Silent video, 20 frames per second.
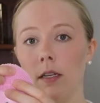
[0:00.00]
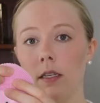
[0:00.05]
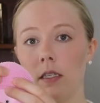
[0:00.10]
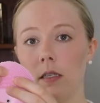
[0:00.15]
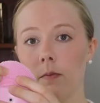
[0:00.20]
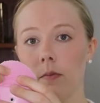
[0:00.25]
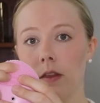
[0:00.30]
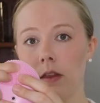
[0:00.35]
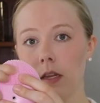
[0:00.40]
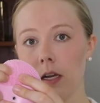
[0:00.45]

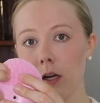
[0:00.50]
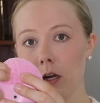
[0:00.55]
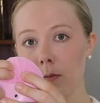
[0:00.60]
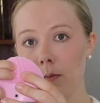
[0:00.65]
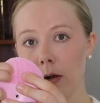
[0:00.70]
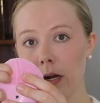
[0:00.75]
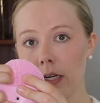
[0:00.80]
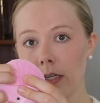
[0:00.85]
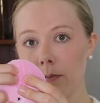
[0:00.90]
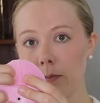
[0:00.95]
some thicker
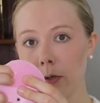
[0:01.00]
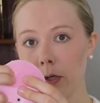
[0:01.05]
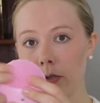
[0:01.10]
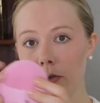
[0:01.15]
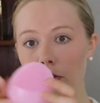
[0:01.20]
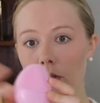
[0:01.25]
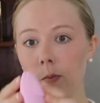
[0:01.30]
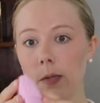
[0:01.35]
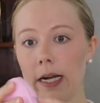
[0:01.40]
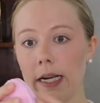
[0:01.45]

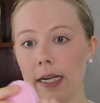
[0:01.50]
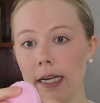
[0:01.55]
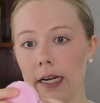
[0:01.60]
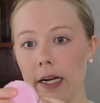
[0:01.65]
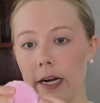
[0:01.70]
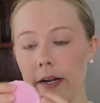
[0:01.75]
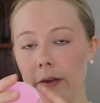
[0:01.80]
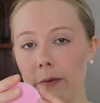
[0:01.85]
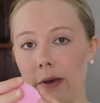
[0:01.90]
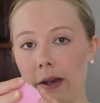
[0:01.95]
bristles back
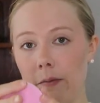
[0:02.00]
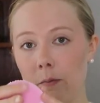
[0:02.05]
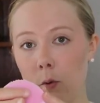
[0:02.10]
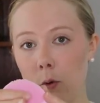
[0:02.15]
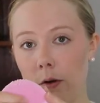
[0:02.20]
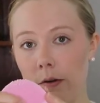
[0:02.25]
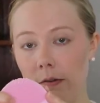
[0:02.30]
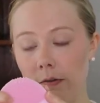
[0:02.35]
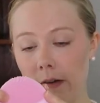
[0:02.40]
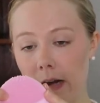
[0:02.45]
here, and then we have
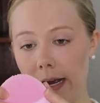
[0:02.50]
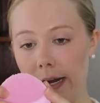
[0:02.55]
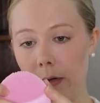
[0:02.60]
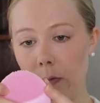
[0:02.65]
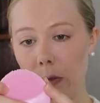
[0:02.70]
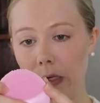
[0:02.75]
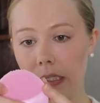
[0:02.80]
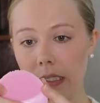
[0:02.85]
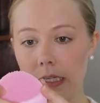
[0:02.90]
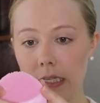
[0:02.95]
more
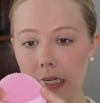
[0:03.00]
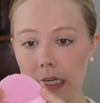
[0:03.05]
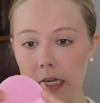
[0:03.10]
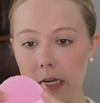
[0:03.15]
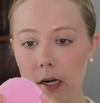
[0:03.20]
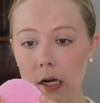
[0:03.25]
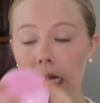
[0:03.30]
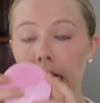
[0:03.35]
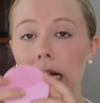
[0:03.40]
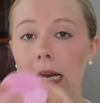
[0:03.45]
fine ones
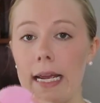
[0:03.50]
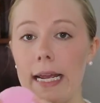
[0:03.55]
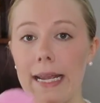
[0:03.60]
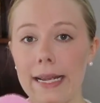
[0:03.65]
here,